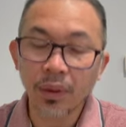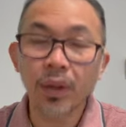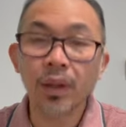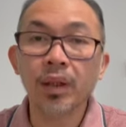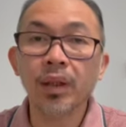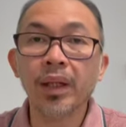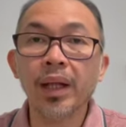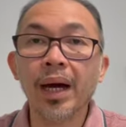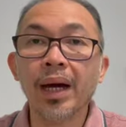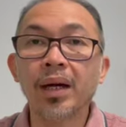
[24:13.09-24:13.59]

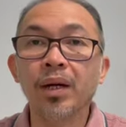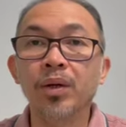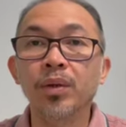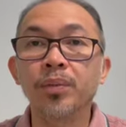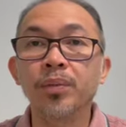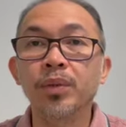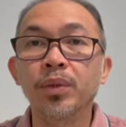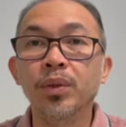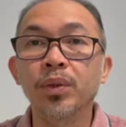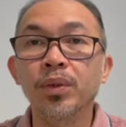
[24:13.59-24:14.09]
Lack of
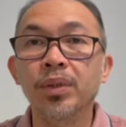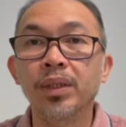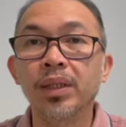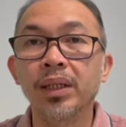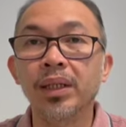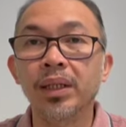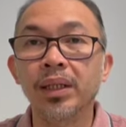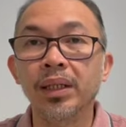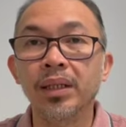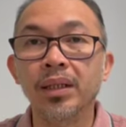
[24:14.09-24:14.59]

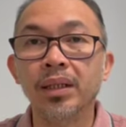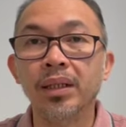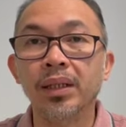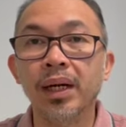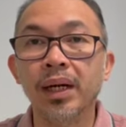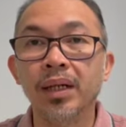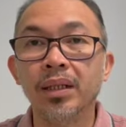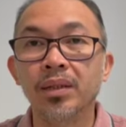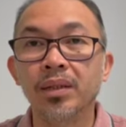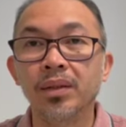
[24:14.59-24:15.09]
social
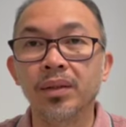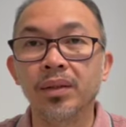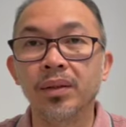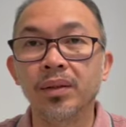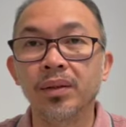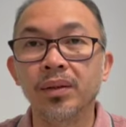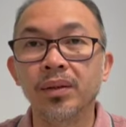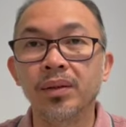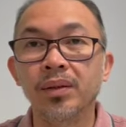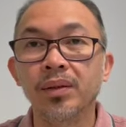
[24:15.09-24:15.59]

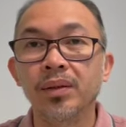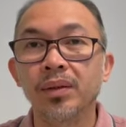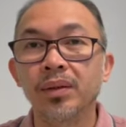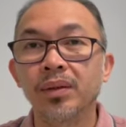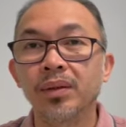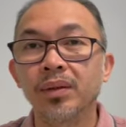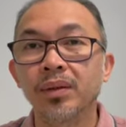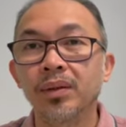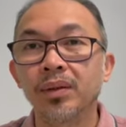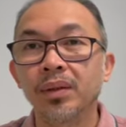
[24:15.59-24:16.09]
interaction.
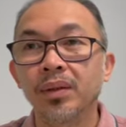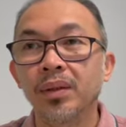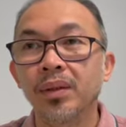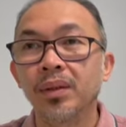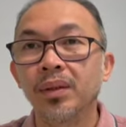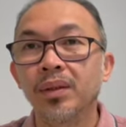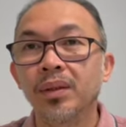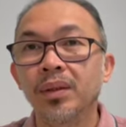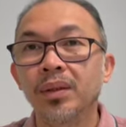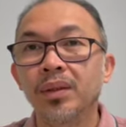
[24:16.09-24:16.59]

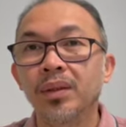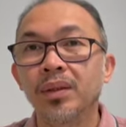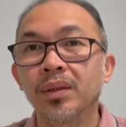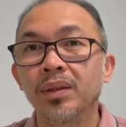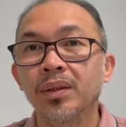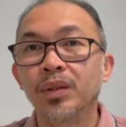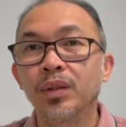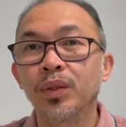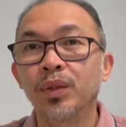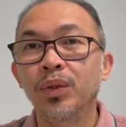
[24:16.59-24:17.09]

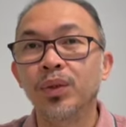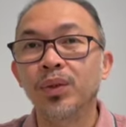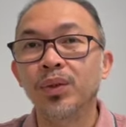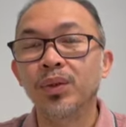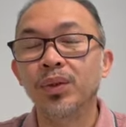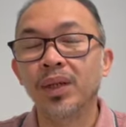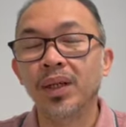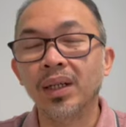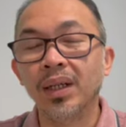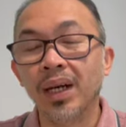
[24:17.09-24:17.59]

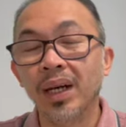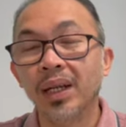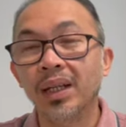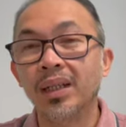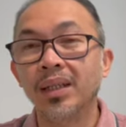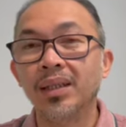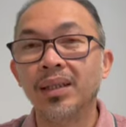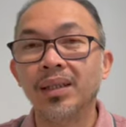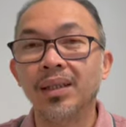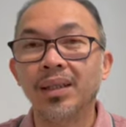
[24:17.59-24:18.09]
So
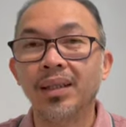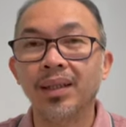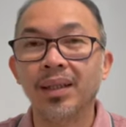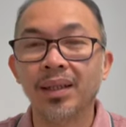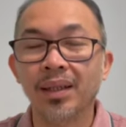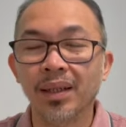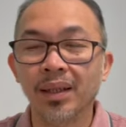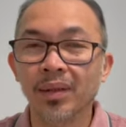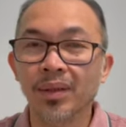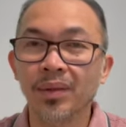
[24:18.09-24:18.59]
again,
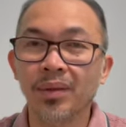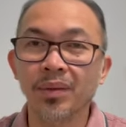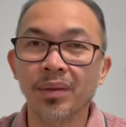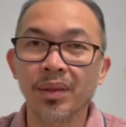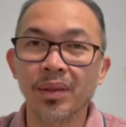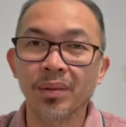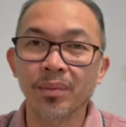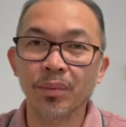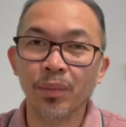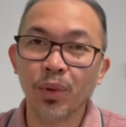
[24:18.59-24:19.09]

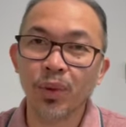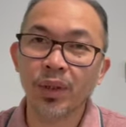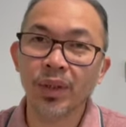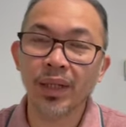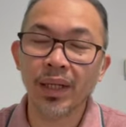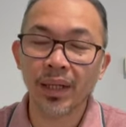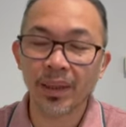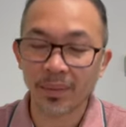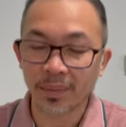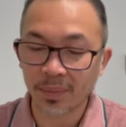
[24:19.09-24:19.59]

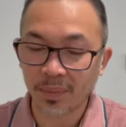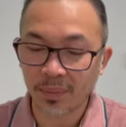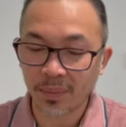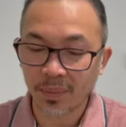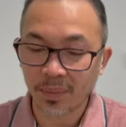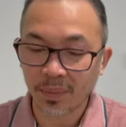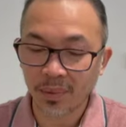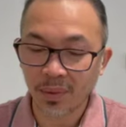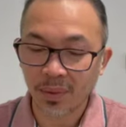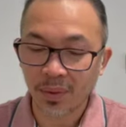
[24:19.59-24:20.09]
boredom
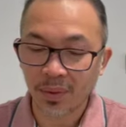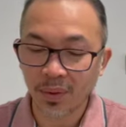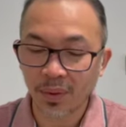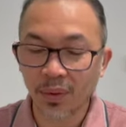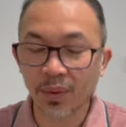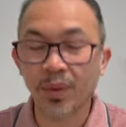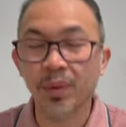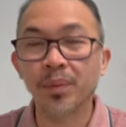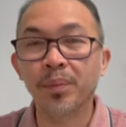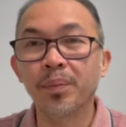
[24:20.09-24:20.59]

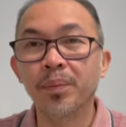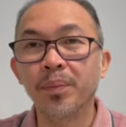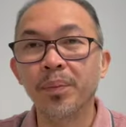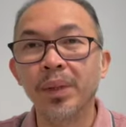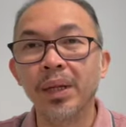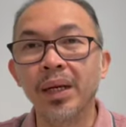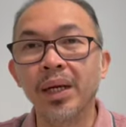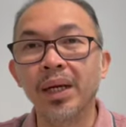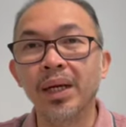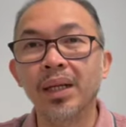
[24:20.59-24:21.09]
or
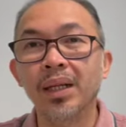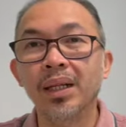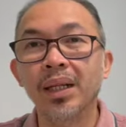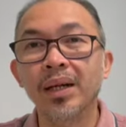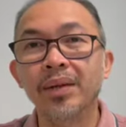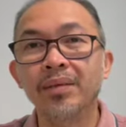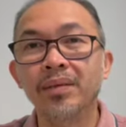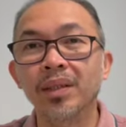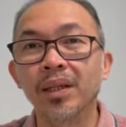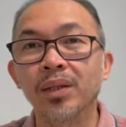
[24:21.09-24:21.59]
being
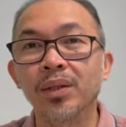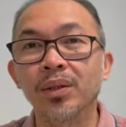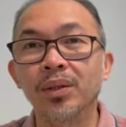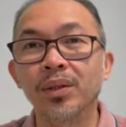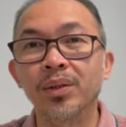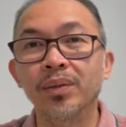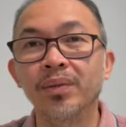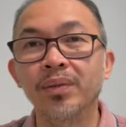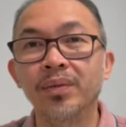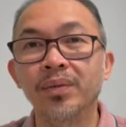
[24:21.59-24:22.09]
left out
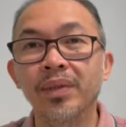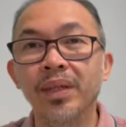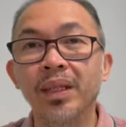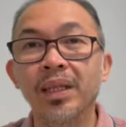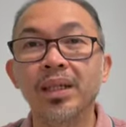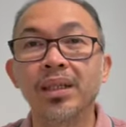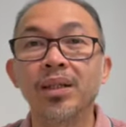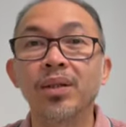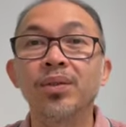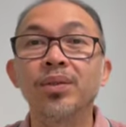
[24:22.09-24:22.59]
or
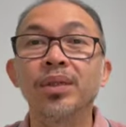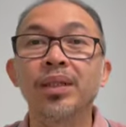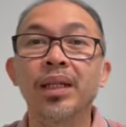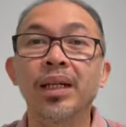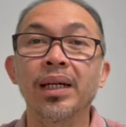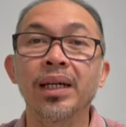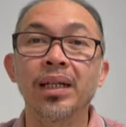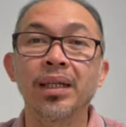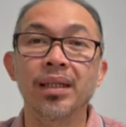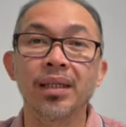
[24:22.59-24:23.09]
feeling
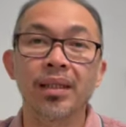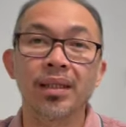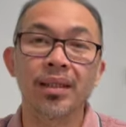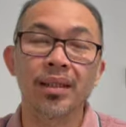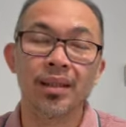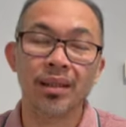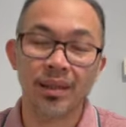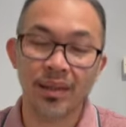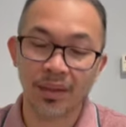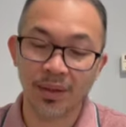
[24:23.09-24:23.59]
lonely,
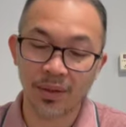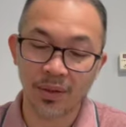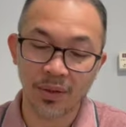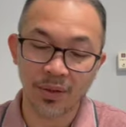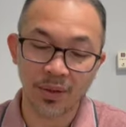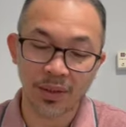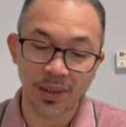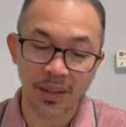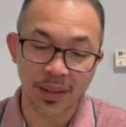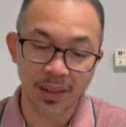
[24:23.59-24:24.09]

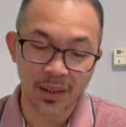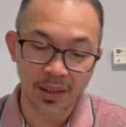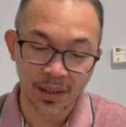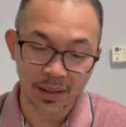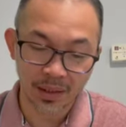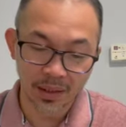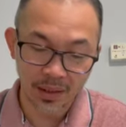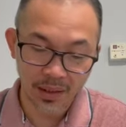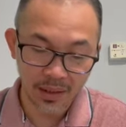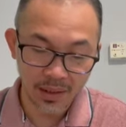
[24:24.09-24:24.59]
those
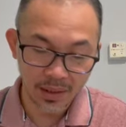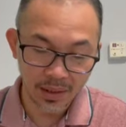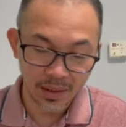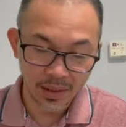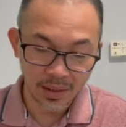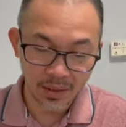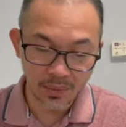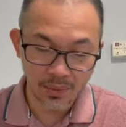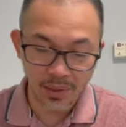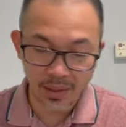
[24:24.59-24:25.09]
are
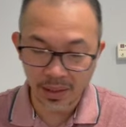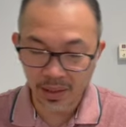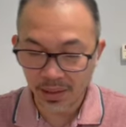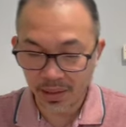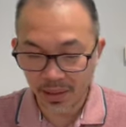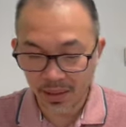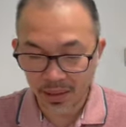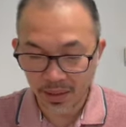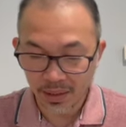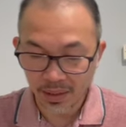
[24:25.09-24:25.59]
the ones.
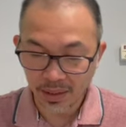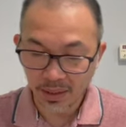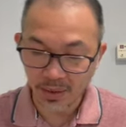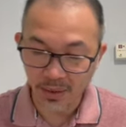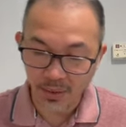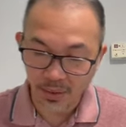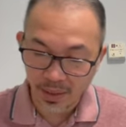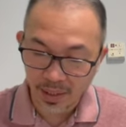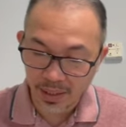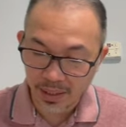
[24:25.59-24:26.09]

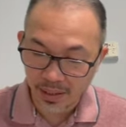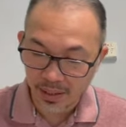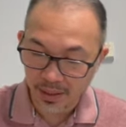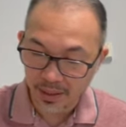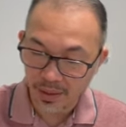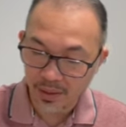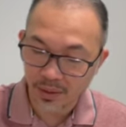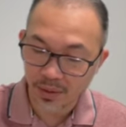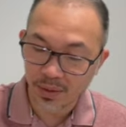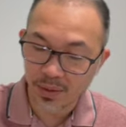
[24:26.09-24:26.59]
All right,
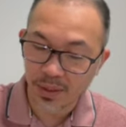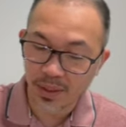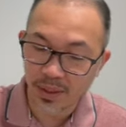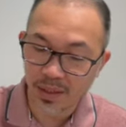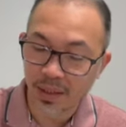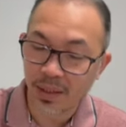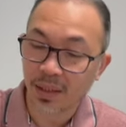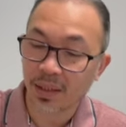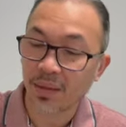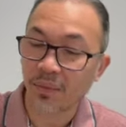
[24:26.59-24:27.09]
so you need
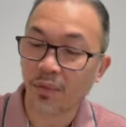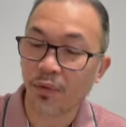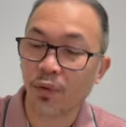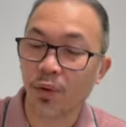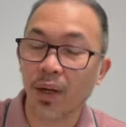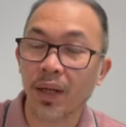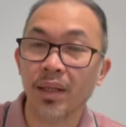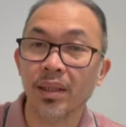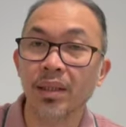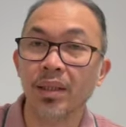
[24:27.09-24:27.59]
just 4
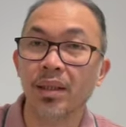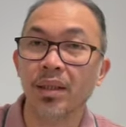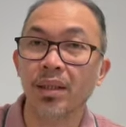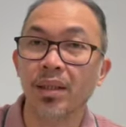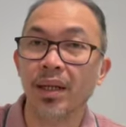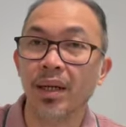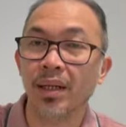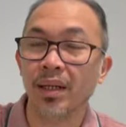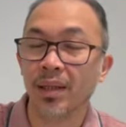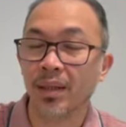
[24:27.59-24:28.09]
answers
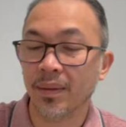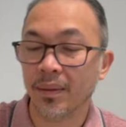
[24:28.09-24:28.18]
there.